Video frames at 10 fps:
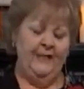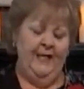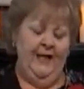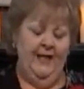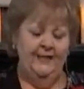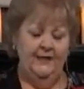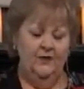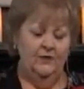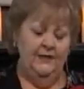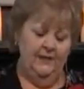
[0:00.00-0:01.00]
And it
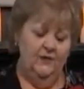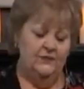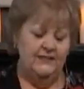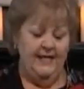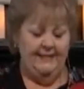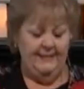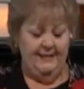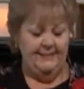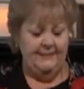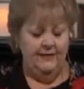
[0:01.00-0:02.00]
goes like
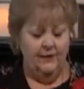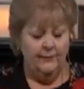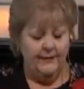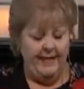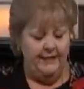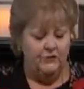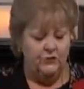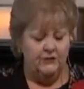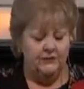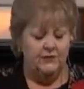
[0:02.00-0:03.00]
this. In their
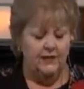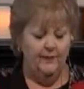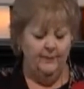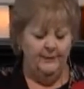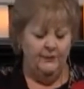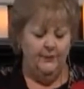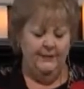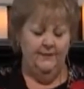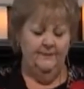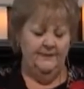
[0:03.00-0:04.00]
relations
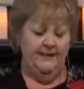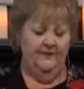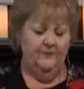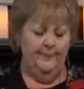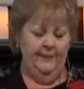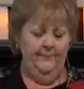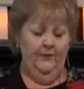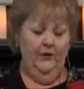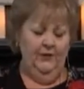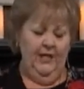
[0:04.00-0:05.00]
between themselves,
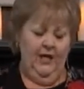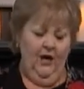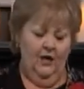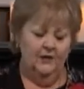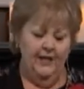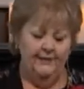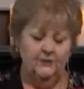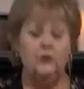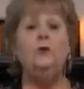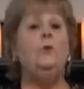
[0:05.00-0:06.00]
people are
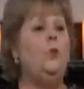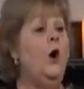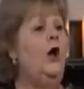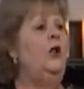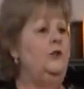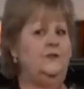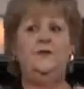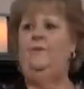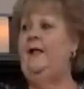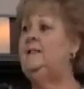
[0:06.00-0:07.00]
like two
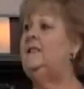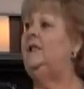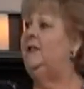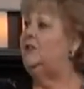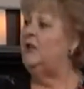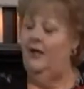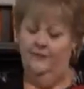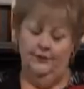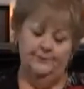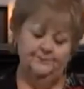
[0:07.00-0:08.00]
walls facing each
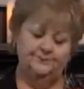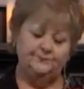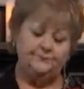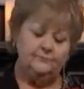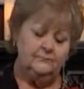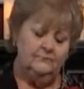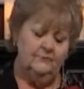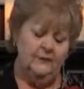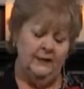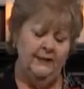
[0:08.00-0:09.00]
other.
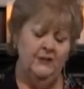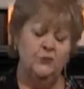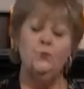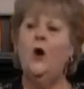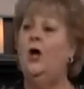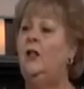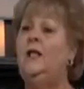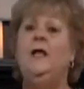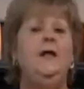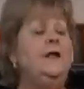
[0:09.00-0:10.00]
Each wall
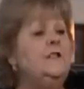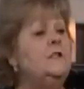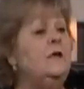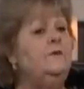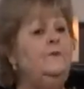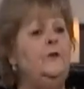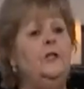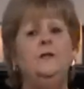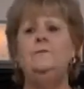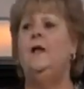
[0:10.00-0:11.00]
is
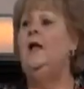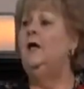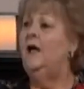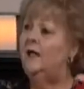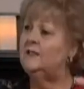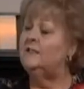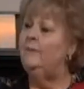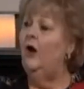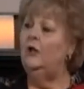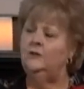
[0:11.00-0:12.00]
full of
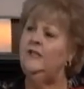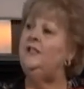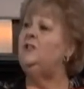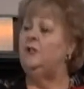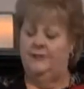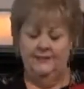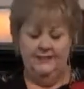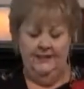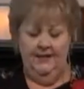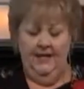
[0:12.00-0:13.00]
small
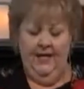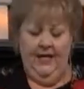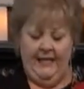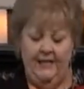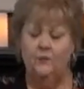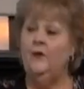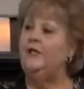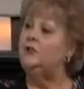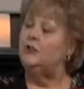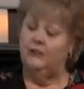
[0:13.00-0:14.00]
niches in
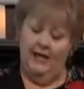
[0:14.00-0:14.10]
which